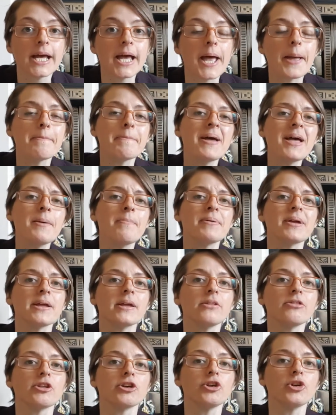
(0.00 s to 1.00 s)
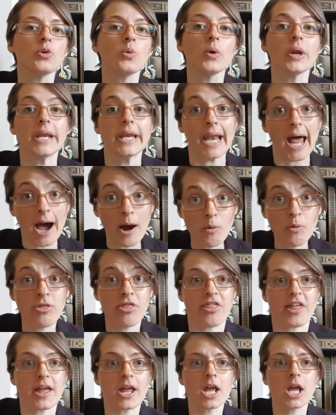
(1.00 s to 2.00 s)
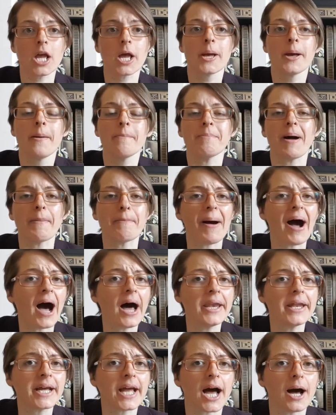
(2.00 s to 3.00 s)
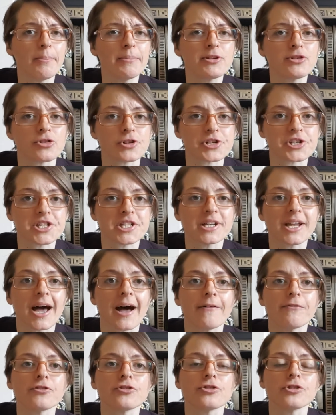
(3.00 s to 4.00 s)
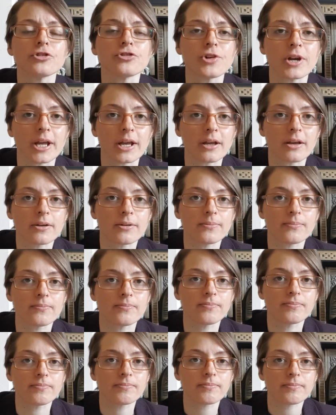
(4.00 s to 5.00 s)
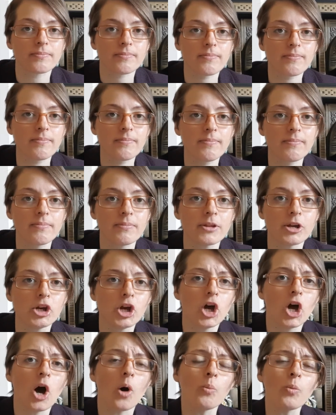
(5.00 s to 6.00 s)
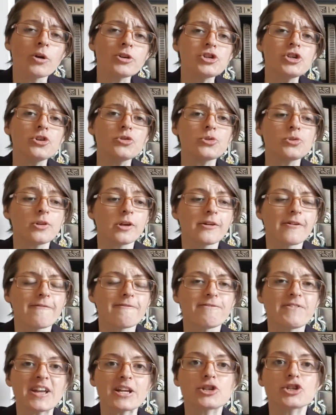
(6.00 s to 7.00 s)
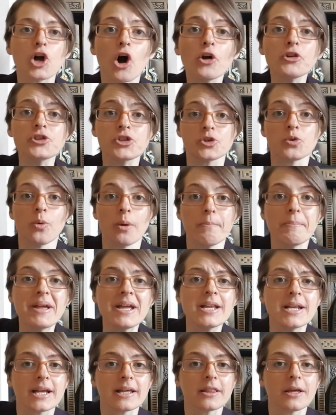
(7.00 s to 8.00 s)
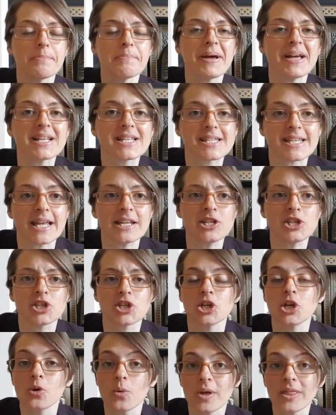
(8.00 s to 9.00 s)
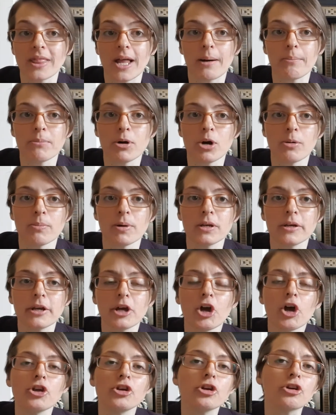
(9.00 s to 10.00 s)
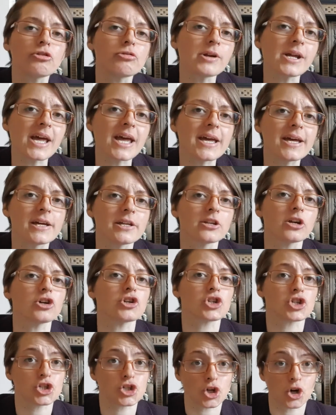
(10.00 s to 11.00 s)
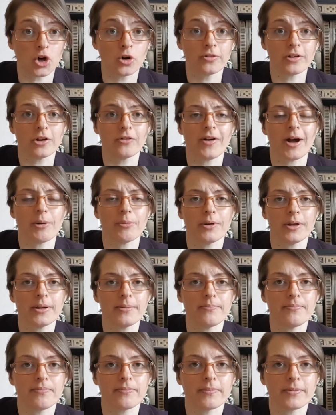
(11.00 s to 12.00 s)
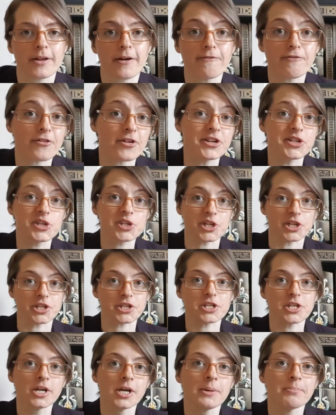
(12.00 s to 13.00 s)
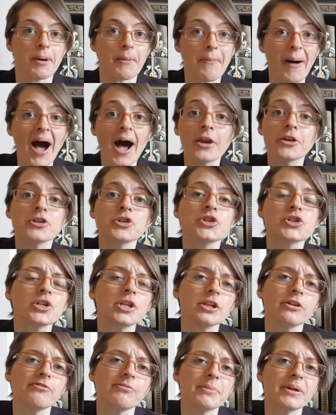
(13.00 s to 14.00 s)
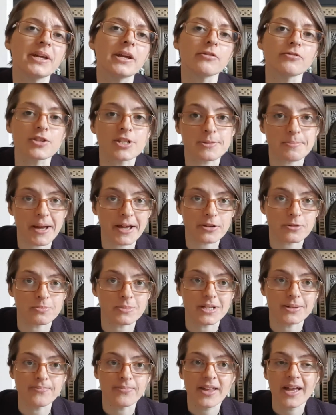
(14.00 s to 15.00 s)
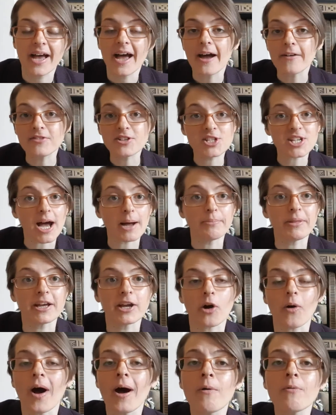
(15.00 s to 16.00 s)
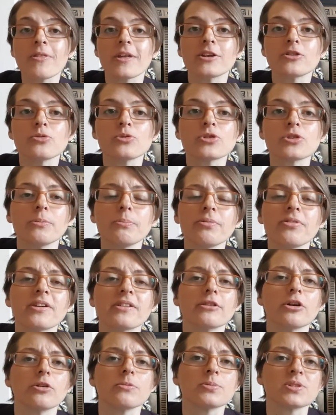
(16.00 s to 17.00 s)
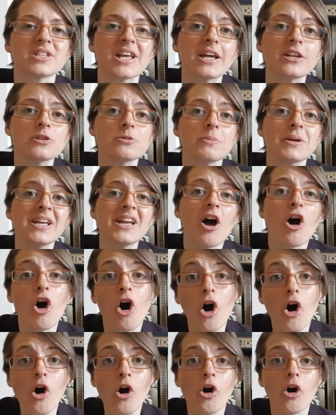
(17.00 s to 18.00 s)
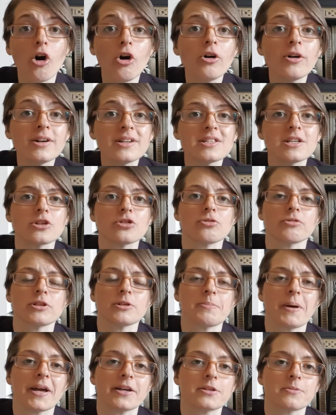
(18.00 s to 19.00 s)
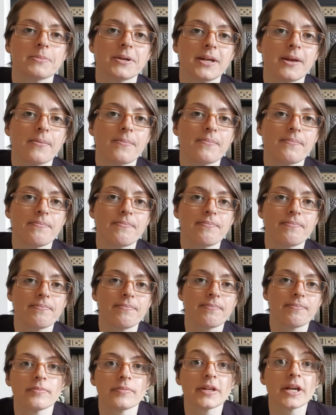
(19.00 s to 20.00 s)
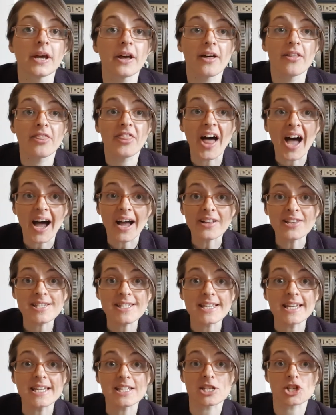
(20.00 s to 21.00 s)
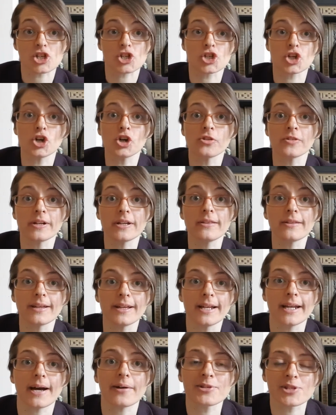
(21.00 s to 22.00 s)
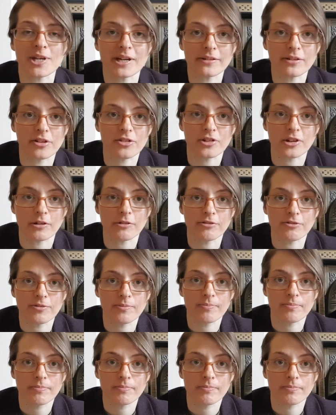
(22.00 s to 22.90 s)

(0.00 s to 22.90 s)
It may be that you now think, my partner can't be trusted after a drink. And once you fixed on to a meaning that made sense to you in that moment, you created a story around it. For instance, my partner doesn't love me and respect me. Every time they go out, they do something that upsets me or disrespects me. That is a story that you now tell yourself.